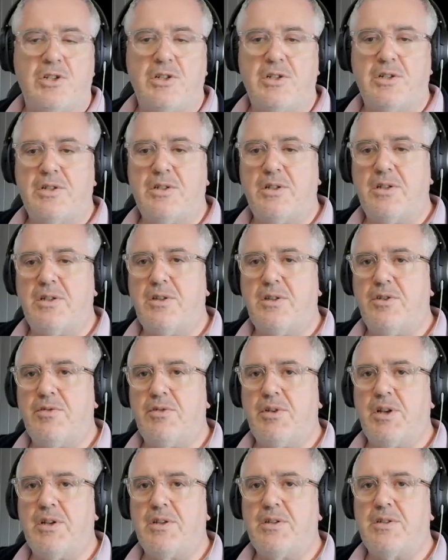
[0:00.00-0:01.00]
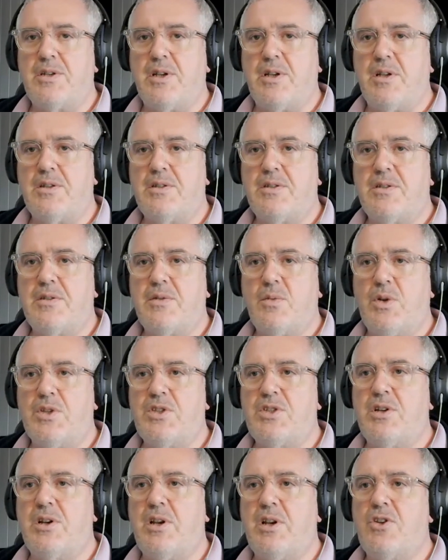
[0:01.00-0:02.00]
agility in the United States? So
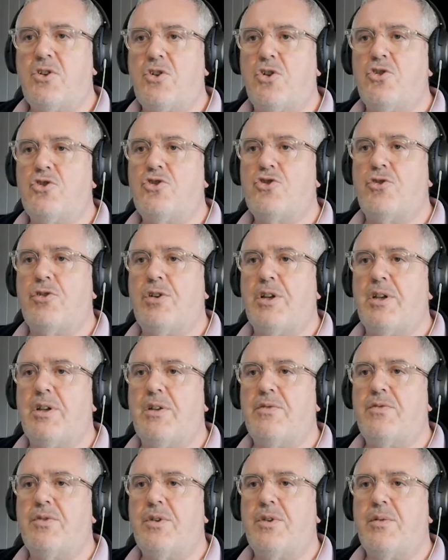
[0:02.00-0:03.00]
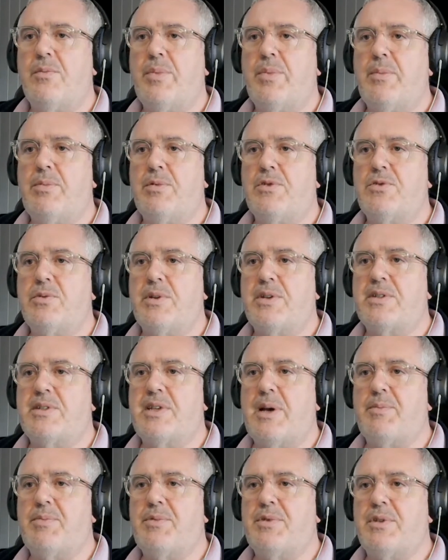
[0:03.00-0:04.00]
what's it like culturally for people to
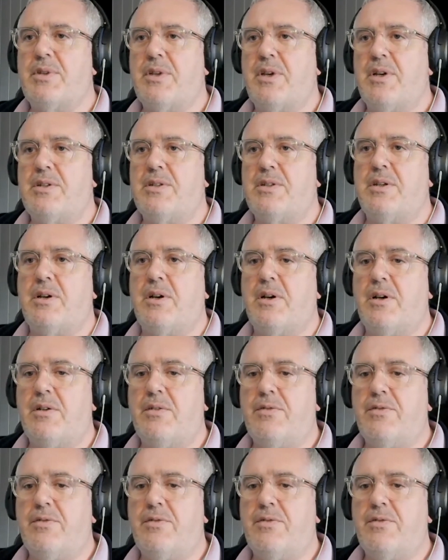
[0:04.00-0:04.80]
accept the idea